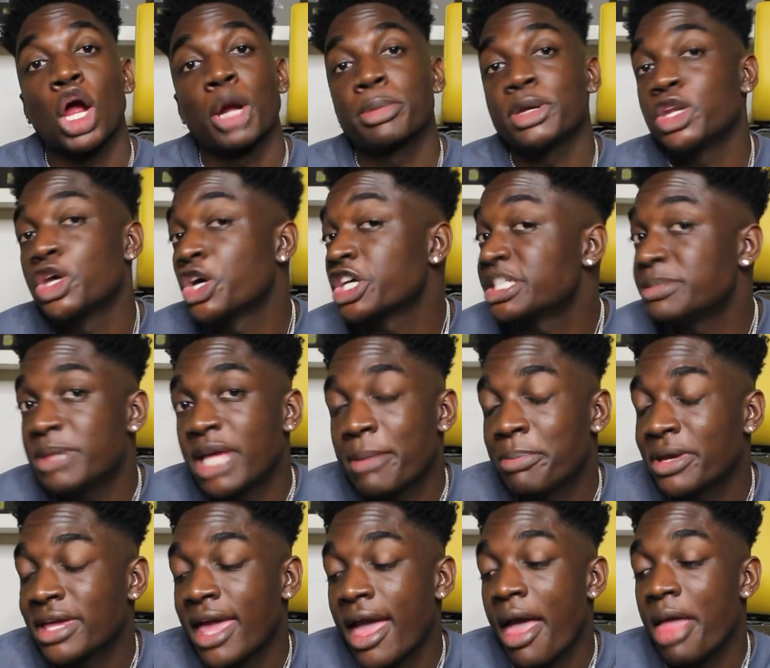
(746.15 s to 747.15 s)
Urban hooked me
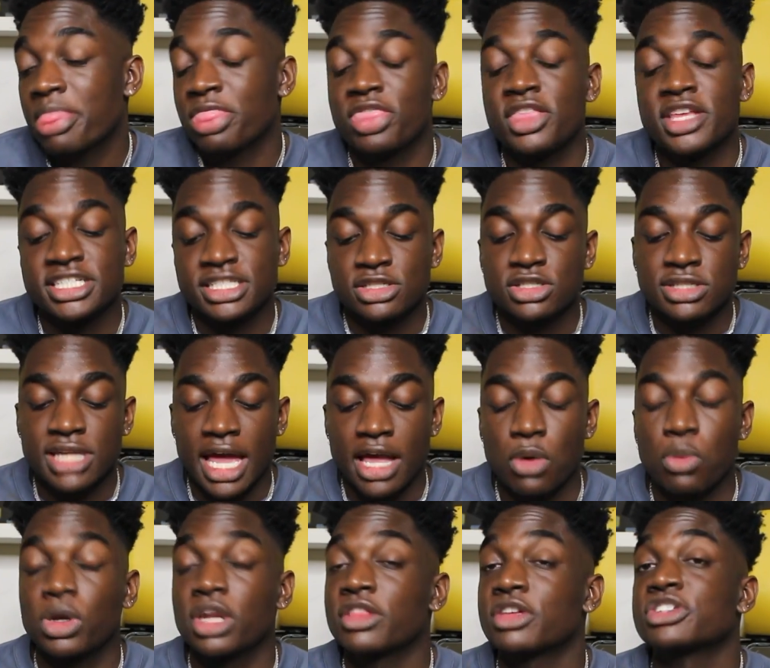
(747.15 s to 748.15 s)
up again. This is
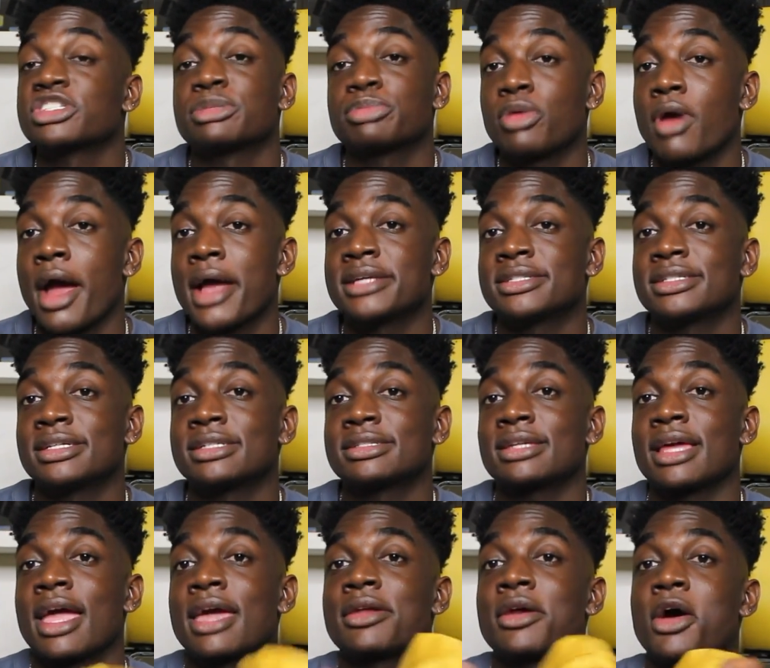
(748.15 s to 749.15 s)
like one of their surprises.
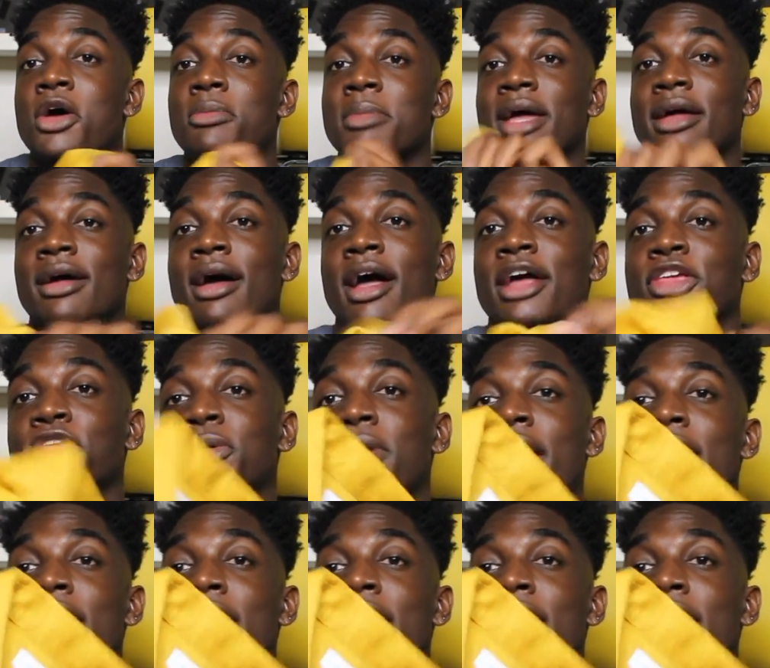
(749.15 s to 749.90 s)
And oh my God, you